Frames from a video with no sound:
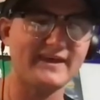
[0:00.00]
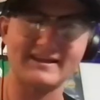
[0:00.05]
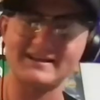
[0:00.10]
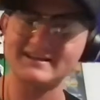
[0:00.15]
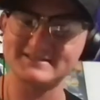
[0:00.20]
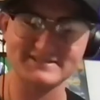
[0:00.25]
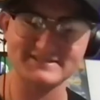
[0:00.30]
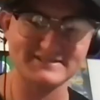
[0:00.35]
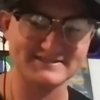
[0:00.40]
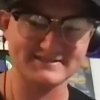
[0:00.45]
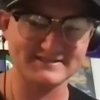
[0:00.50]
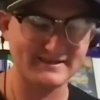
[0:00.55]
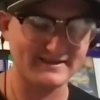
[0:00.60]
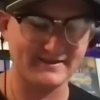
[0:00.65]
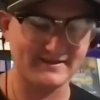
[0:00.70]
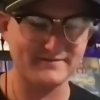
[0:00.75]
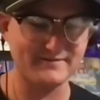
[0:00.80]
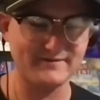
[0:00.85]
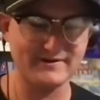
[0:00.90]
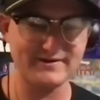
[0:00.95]
that, just
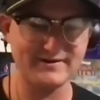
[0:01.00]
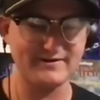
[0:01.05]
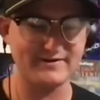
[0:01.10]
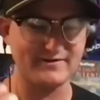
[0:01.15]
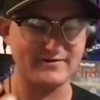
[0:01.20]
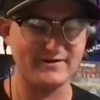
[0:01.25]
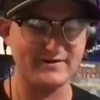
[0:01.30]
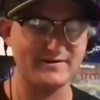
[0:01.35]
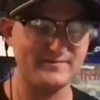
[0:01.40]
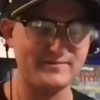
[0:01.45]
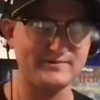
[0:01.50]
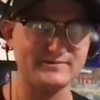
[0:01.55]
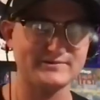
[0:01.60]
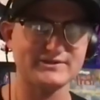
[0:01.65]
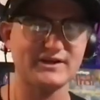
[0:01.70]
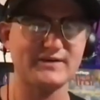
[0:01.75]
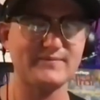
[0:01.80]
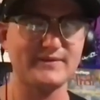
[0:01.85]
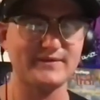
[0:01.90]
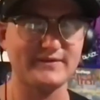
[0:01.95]
like, what an incredible
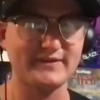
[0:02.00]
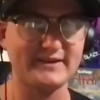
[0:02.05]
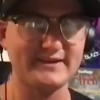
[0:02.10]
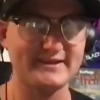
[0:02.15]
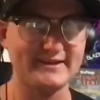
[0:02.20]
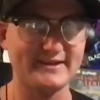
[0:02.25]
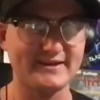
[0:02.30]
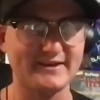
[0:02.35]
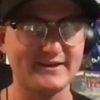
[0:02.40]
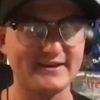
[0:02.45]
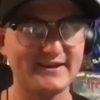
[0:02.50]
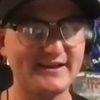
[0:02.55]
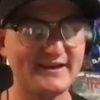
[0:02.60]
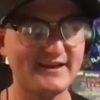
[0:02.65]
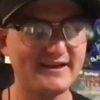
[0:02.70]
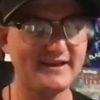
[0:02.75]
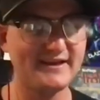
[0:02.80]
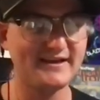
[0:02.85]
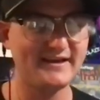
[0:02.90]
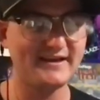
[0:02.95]
job that they did.
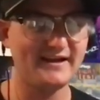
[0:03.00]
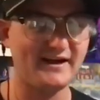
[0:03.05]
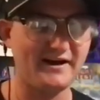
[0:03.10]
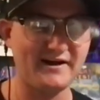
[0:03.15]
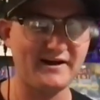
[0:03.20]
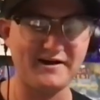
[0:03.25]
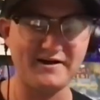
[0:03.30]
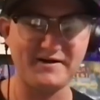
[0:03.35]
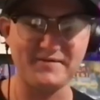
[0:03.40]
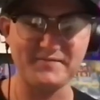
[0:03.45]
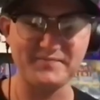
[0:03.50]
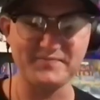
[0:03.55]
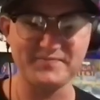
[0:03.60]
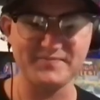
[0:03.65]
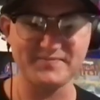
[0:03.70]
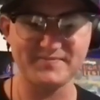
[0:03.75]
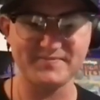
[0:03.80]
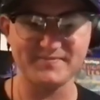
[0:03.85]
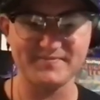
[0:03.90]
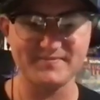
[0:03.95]
Um,
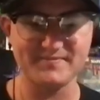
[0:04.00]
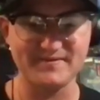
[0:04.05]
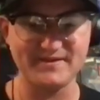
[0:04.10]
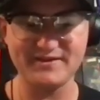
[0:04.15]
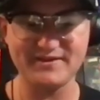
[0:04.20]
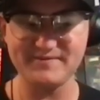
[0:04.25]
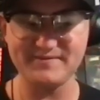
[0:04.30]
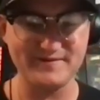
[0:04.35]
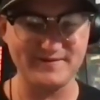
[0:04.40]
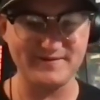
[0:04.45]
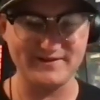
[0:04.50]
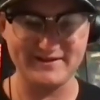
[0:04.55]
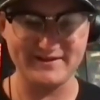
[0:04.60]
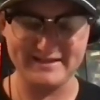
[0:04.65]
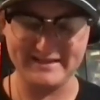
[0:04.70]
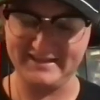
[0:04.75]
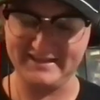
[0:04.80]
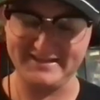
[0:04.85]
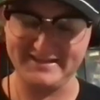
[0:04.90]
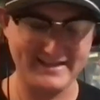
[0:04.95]
nothing but good,
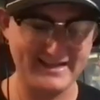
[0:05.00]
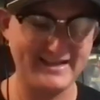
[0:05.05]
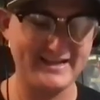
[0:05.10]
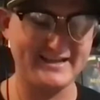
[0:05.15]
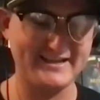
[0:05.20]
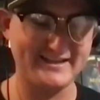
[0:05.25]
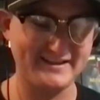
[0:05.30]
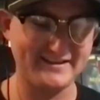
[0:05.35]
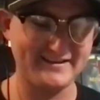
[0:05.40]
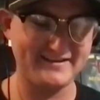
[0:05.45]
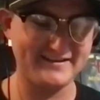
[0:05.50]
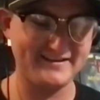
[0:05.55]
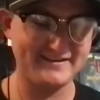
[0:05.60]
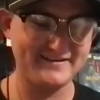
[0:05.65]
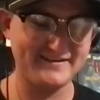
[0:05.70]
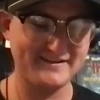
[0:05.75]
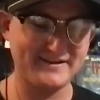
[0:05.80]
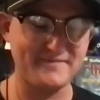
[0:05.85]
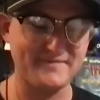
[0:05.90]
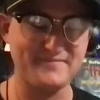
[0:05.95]
like that
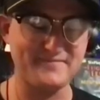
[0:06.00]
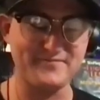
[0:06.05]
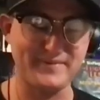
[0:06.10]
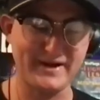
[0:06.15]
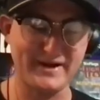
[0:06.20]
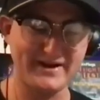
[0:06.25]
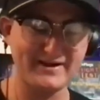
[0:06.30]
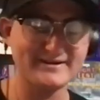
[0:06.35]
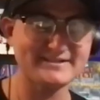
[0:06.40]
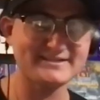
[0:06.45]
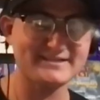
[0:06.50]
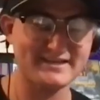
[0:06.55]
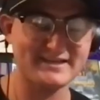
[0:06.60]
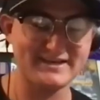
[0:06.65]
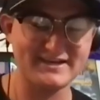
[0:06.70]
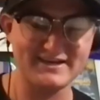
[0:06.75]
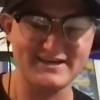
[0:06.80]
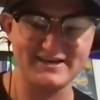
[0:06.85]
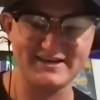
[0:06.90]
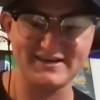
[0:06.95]
compared
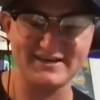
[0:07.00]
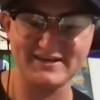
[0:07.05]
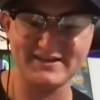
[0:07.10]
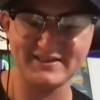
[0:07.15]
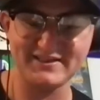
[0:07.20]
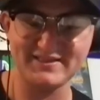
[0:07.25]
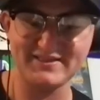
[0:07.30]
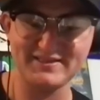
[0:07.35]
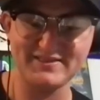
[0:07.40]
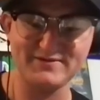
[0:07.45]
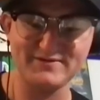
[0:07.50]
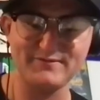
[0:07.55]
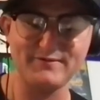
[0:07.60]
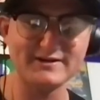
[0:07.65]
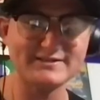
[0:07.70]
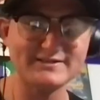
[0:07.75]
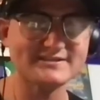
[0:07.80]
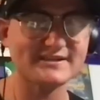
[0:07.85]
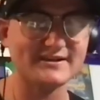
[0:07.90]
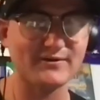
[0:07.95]
to the
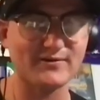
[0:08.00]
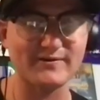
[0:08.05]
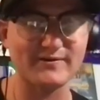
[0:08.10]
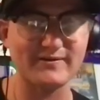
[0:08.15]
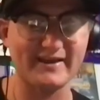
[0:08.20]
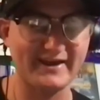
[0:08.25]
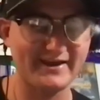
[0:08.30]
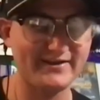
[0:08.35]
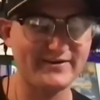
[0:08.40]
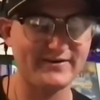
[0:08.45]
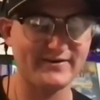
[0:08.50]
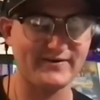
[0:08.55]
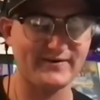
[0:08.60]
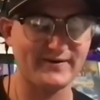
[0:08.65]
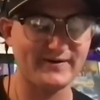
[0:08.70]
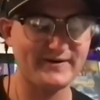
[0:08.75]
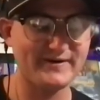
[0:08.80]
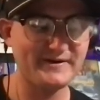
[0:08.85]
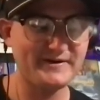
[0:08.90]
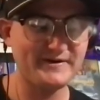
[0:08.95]
ones in
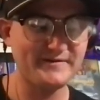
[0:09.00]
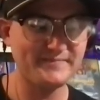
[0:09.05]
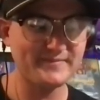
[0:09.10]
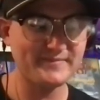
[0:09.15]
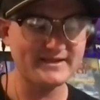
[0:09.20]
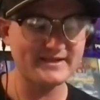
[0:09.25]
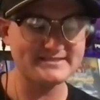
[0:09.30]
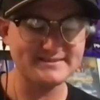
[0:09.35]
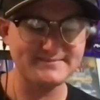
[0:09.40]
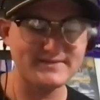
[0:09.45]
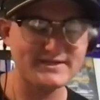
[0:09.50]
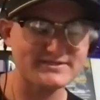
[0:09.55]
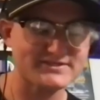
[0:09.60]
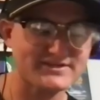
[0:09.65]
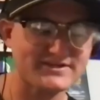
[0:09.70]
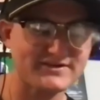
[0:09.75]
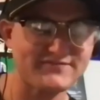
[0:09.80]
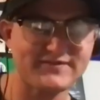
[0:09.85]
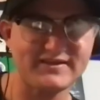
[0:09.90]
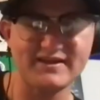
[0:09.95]
Orlando. Cause I'm not
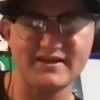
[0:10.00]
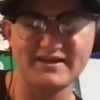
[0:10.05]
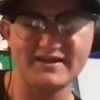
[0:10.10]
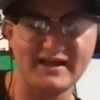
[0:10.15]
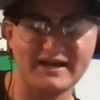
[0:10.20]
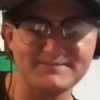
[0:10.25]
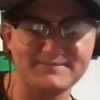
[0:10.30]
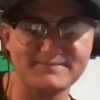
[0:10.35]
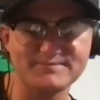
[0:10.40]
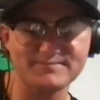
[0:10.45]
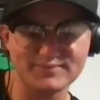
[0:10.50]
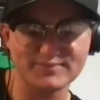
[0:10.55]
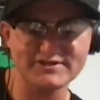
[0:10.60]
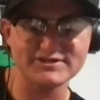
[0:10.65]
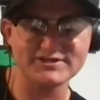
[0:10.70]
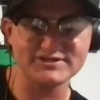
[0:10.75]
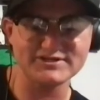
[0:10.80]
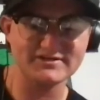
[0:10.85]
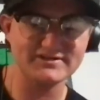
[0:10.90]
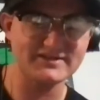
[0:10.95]
sure if they, I'm
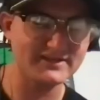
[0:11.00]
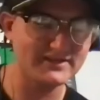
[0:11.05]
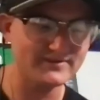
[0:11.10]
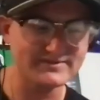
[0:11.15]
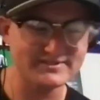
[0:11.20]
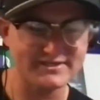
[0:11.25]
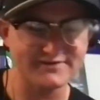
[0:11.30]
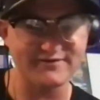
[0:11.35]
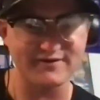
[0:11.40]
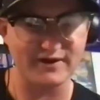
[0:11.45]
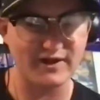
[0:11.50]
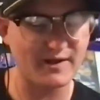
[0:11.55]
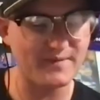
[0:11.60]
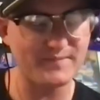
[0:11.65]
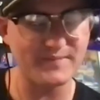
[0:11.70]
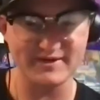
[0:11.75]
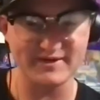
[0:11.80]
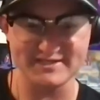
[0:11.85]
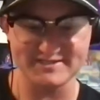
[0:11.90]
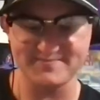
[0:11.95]
pretty sure they use different
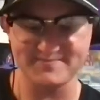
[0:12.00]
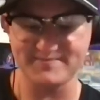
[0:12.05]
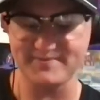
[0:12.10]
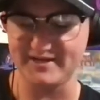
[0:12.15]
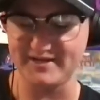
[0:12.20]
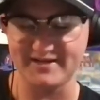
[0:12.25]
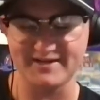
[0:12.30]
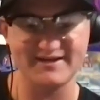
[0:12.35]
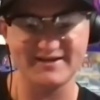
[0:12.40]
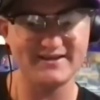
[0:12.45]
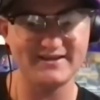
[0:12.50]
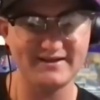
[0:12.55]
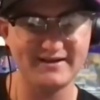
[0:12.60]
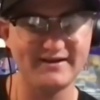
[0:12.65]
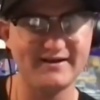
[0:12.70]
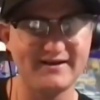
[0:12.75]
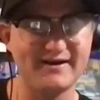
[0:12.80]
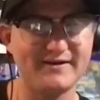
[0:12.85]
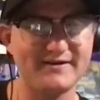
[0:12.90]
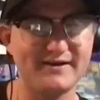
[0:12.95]
companies, but
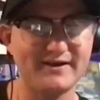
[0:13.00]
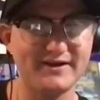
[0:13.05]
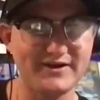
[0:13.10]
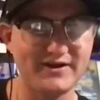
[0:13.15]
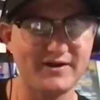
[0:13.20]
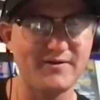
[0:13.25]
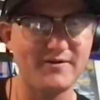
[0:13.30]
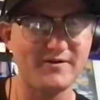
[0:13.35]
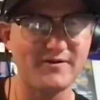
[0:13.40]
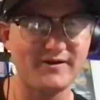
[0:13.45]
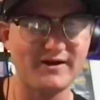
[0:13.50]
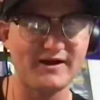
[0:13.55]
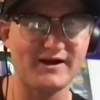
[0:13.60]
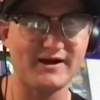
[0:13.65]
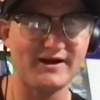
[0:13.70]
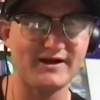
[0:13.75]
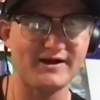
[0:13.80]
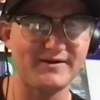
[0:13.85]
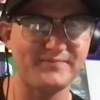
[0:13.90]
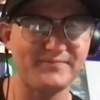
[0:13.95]
you know,
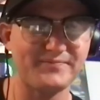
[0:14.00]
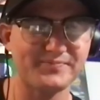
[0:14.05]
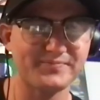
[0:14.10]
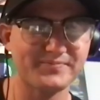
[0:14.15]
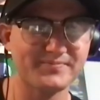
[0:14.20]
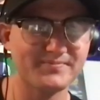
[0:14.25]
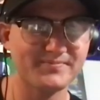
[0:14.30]
um,